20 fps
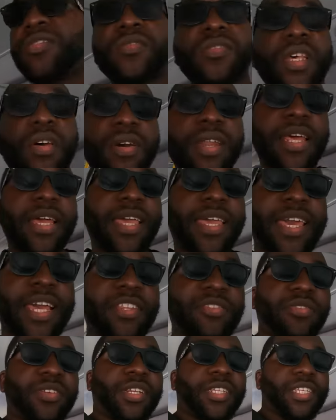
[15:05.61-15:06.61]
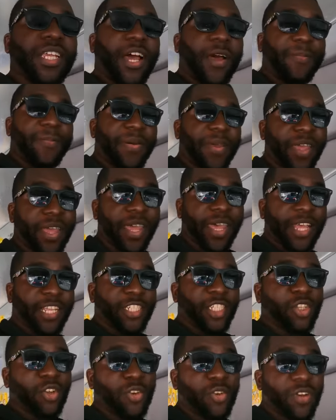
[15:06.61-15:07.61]
So I want to get to the top and
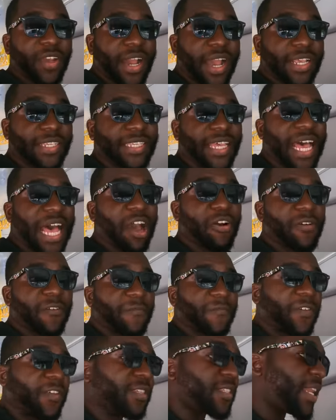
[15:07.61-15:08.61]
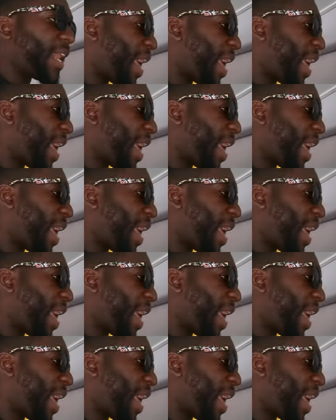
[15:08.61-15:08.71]
show you guys how it feels